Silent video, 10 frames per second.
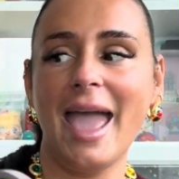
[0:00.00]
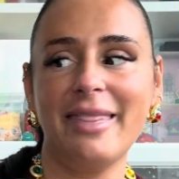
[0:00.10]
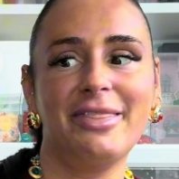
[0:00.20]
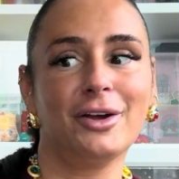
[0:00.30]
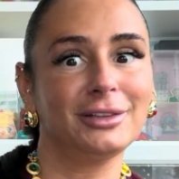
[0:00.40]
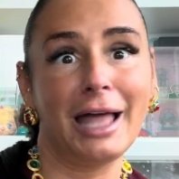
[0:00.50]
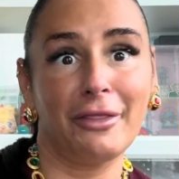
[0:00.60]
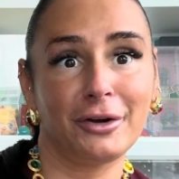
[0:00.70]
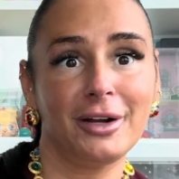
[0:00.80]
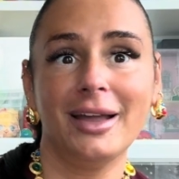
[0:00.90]
They're
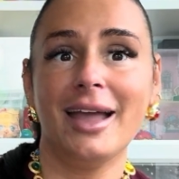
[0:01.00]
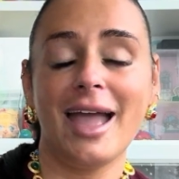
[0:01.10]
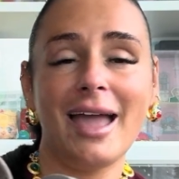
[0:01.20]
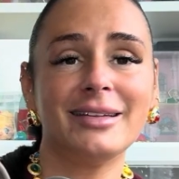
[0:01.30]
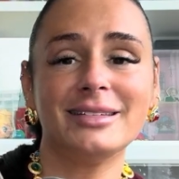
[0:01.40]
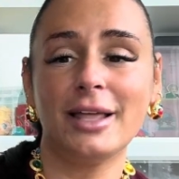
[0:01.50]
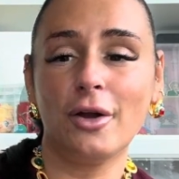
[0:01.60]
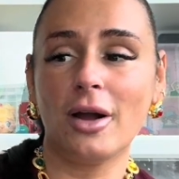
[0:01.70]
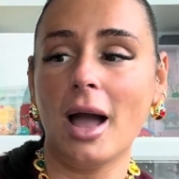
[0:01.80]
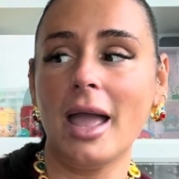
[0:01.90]
leather and
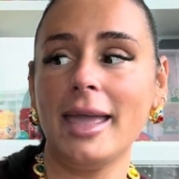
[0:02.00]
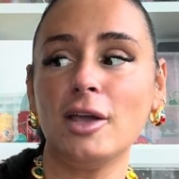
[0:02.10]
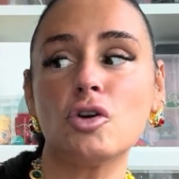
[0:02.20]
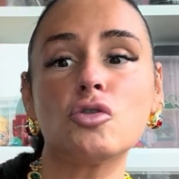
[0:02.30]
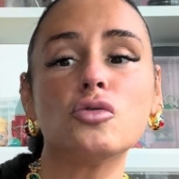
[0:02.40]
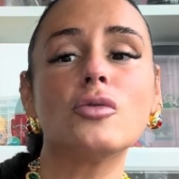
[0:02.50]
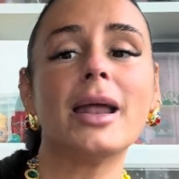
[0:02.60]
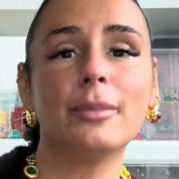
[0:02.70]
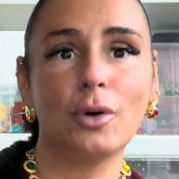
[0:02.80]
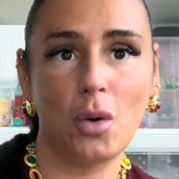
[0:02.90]
they're
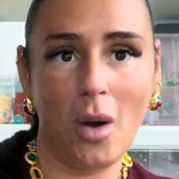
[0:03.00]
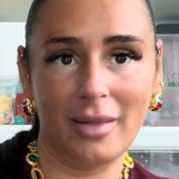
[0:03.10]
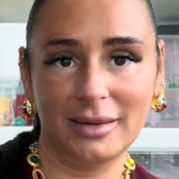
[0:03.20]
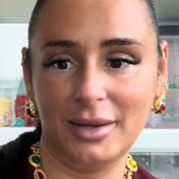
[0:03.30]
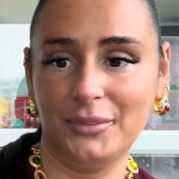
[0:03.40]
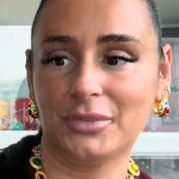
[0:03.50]
incredible quality.